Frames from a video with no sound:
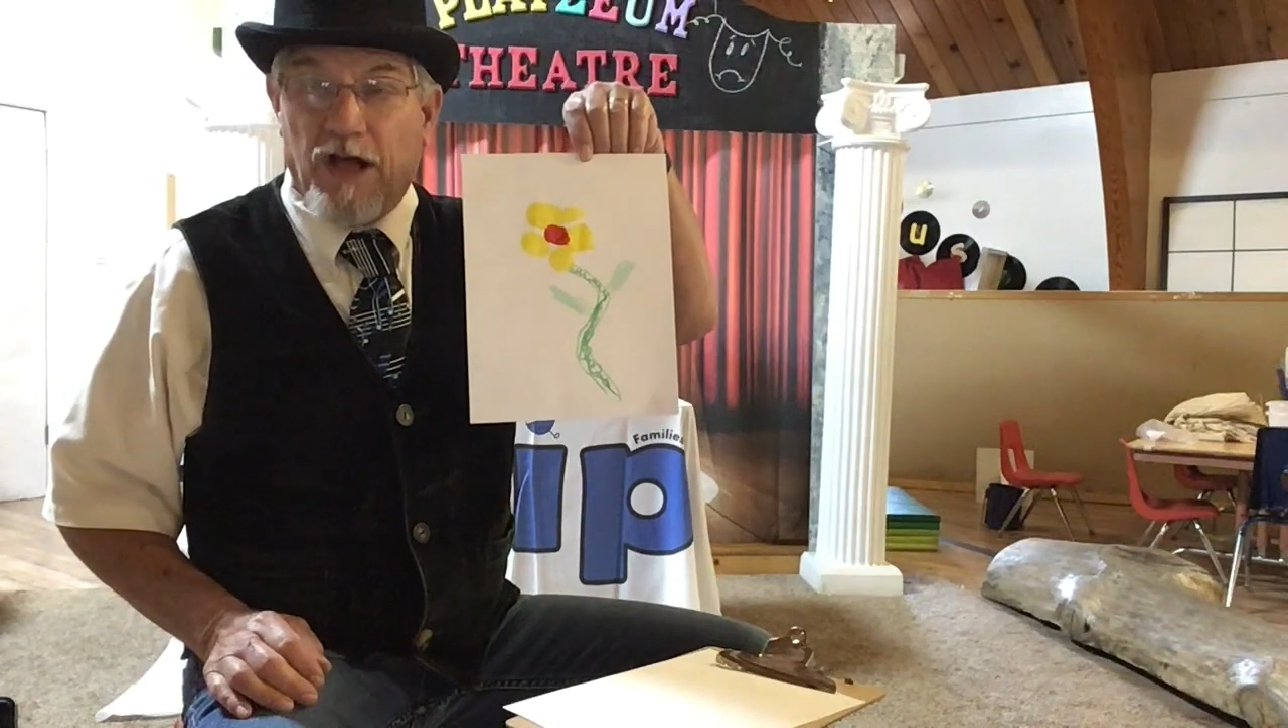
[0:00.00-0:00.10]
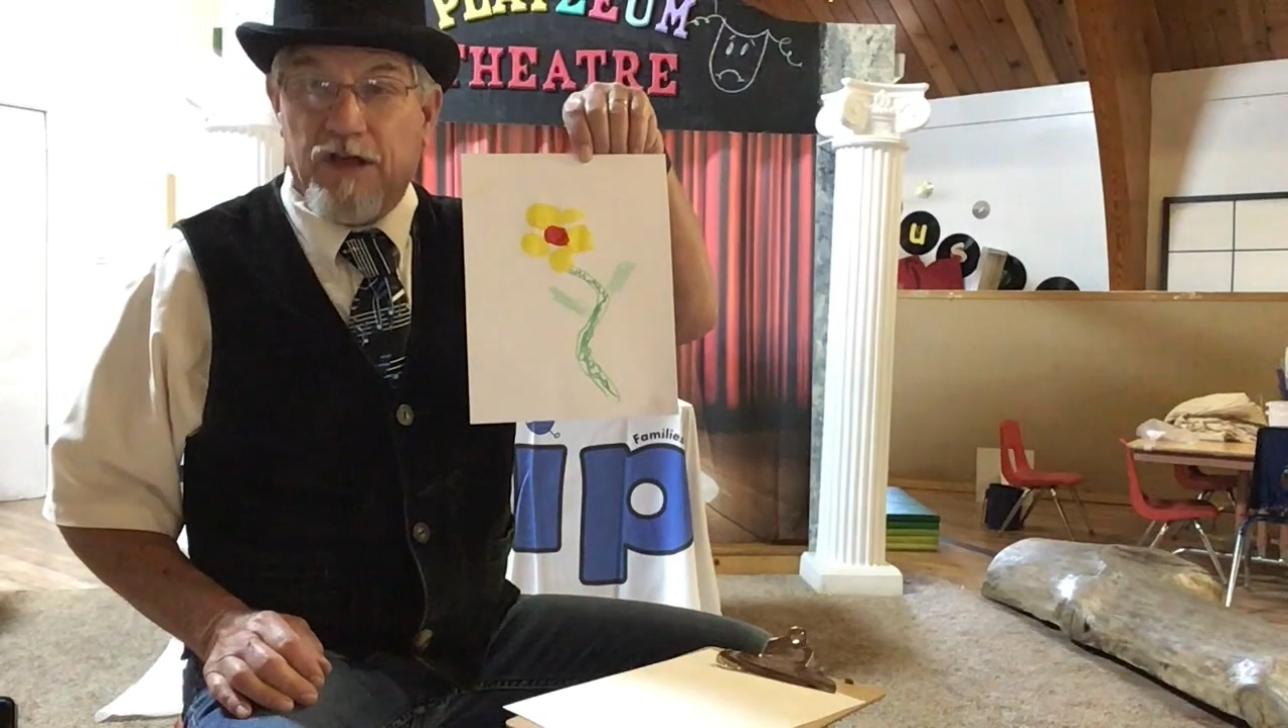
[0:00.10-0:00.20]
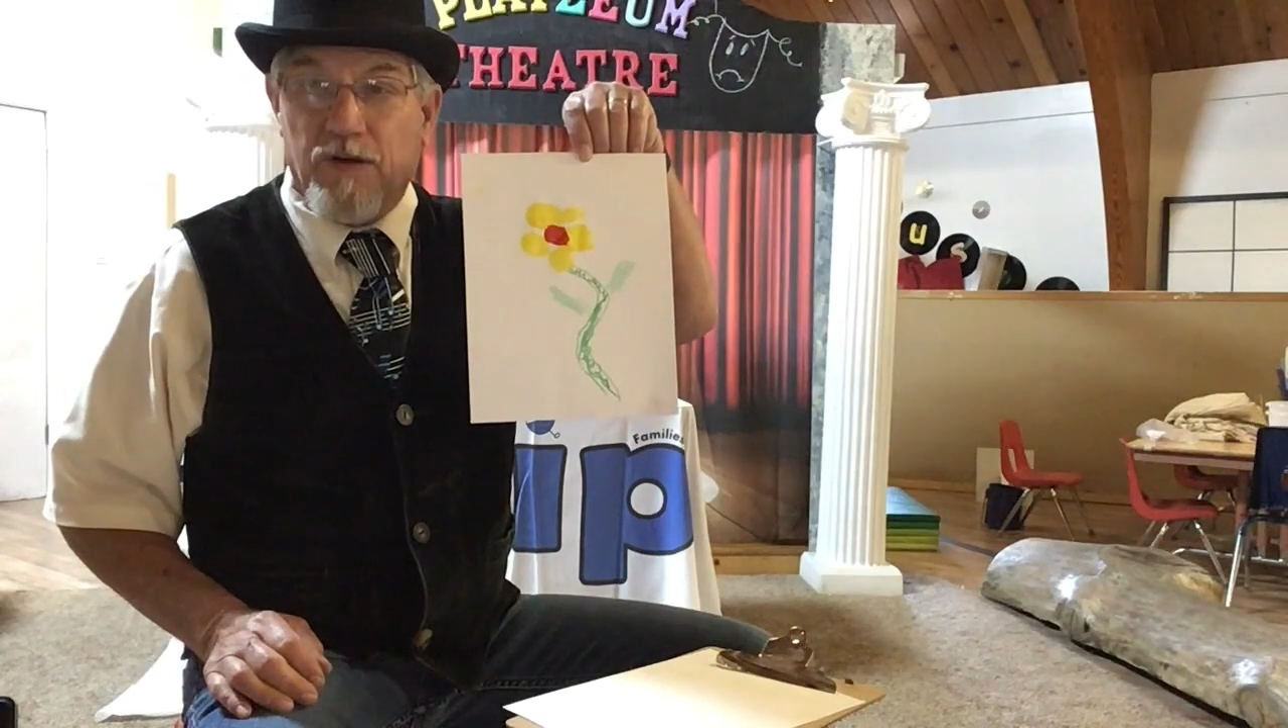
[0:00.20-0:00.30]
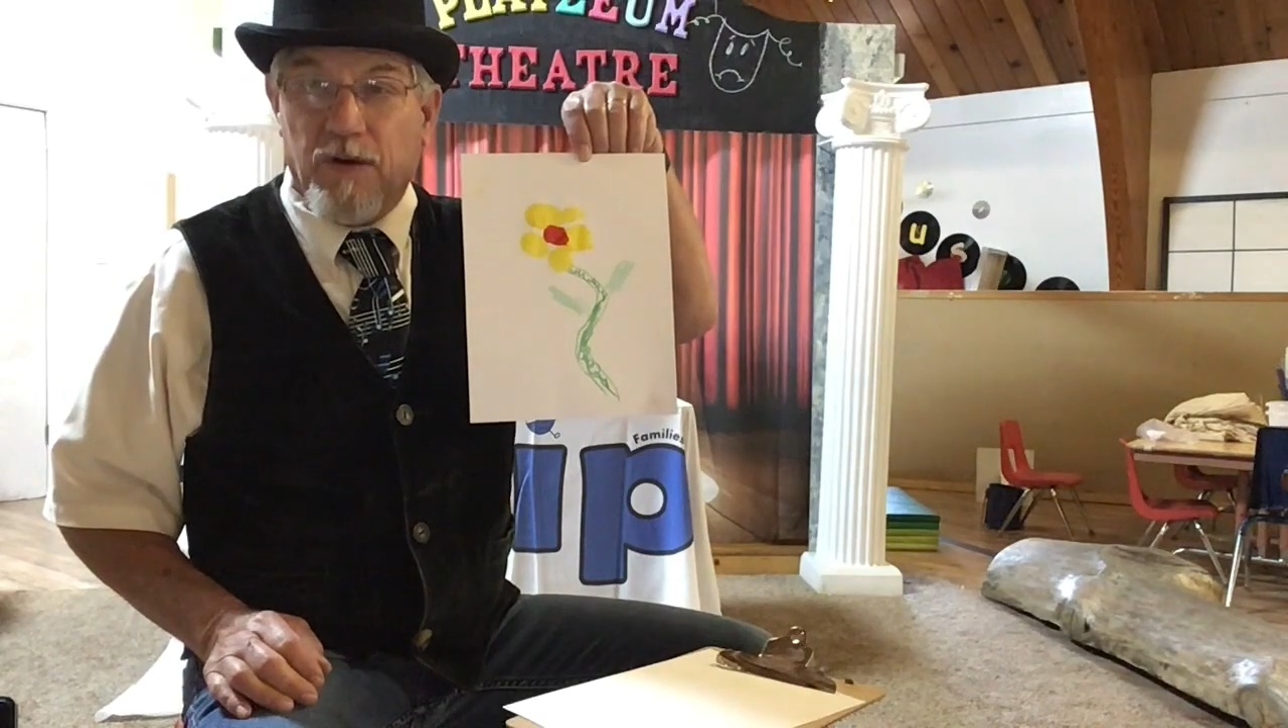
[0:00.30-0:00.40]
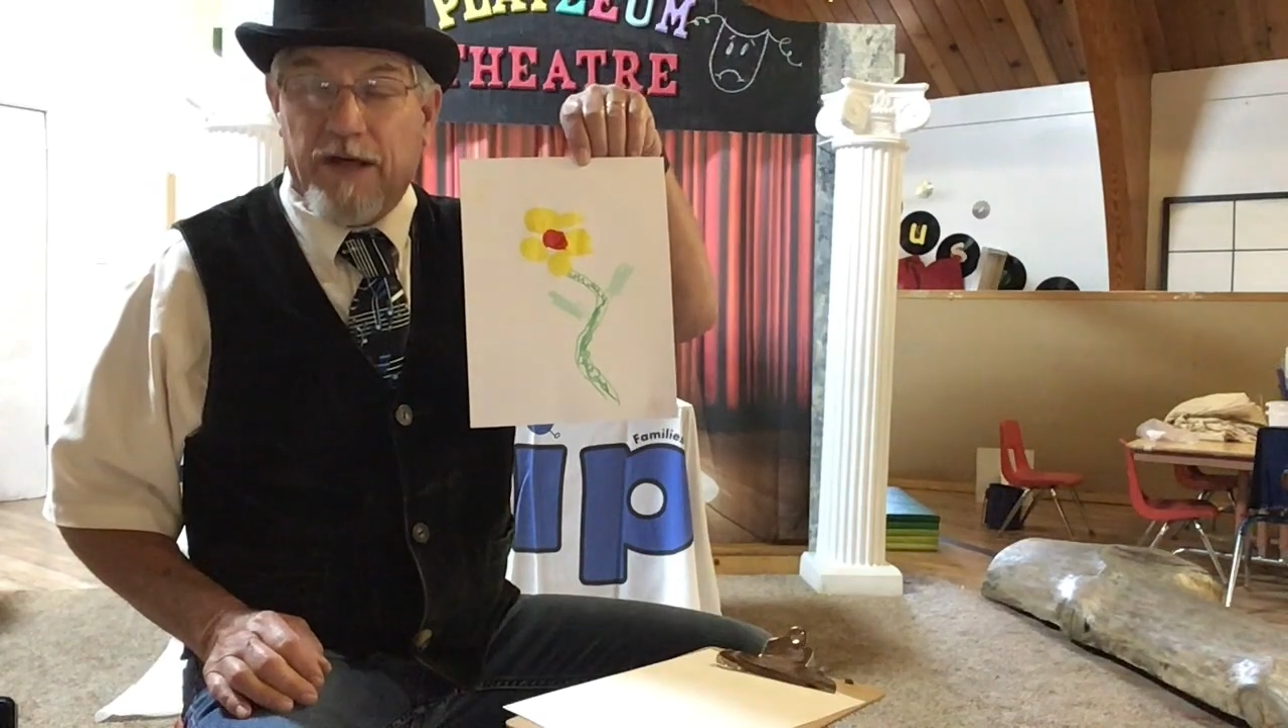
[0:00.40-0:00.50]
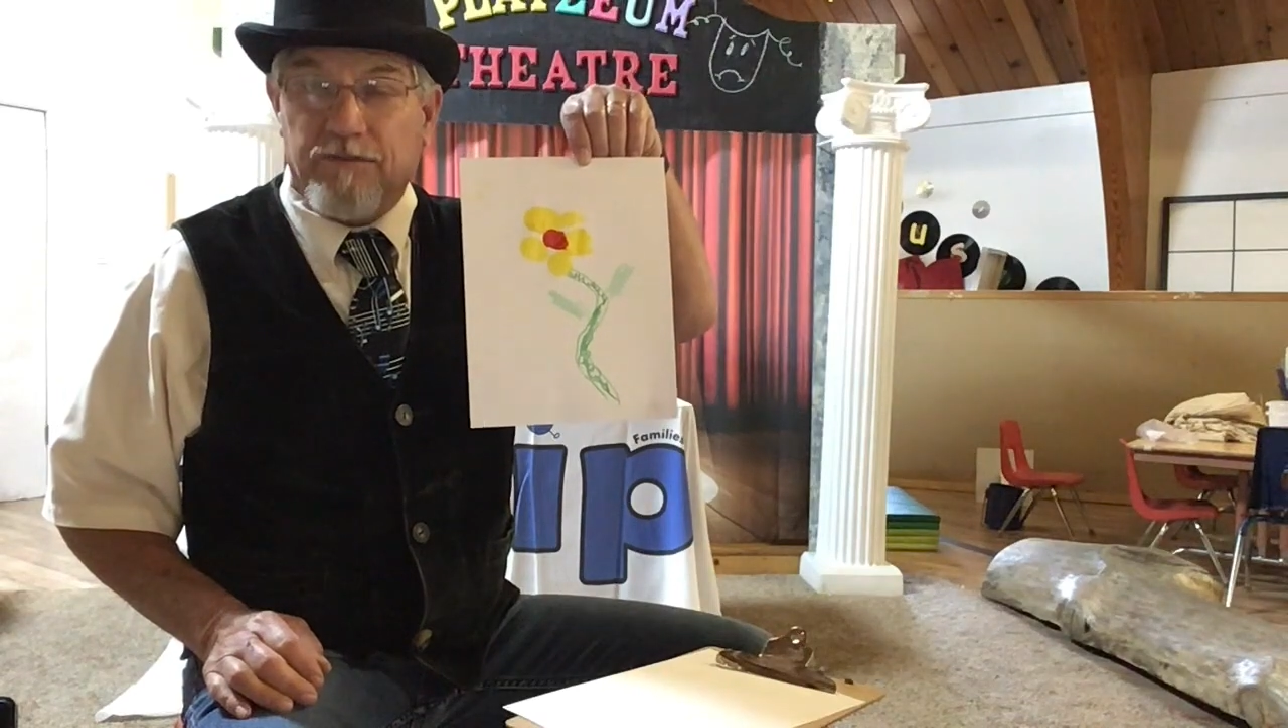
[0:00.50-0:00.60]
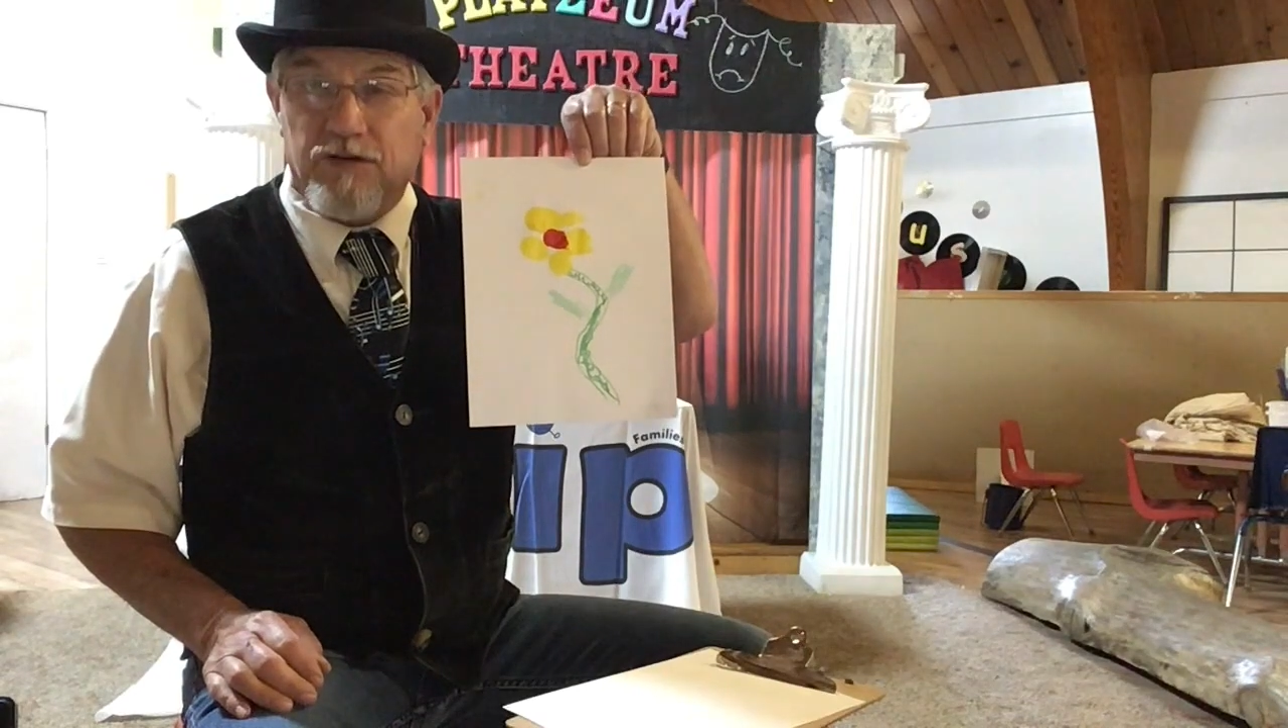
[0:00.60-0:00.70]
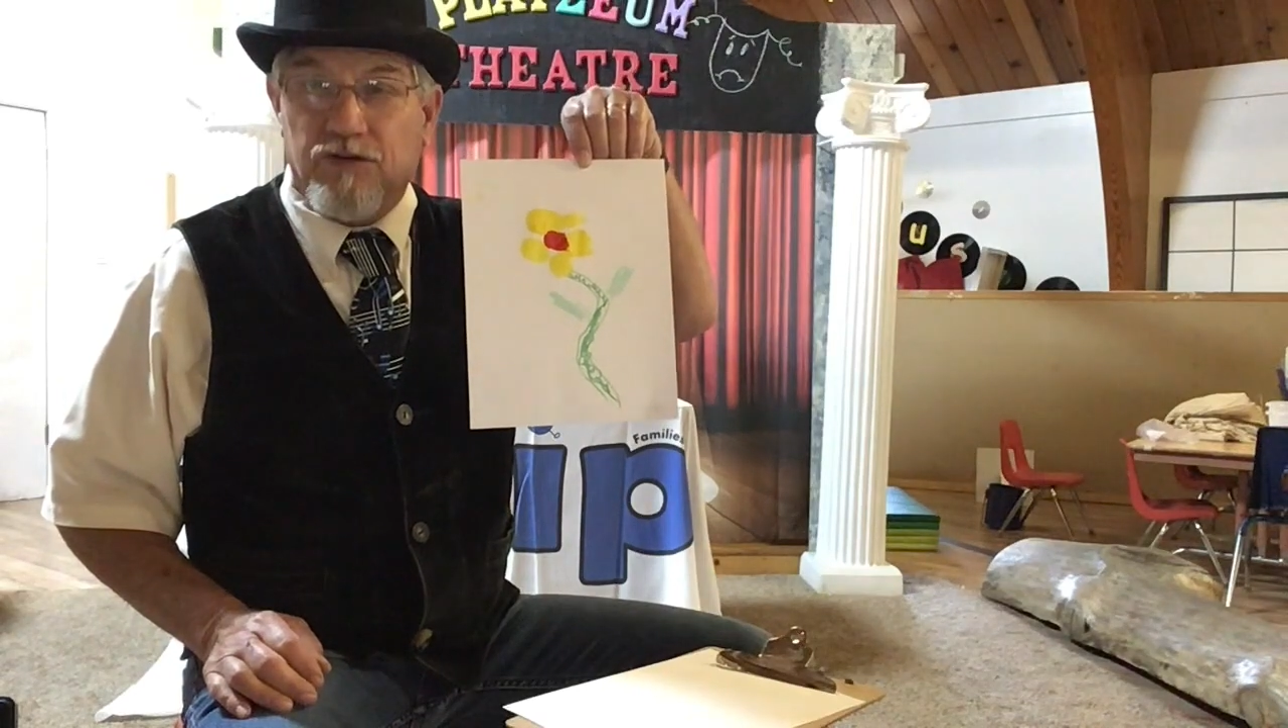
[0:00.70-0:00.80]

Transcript: you don't have to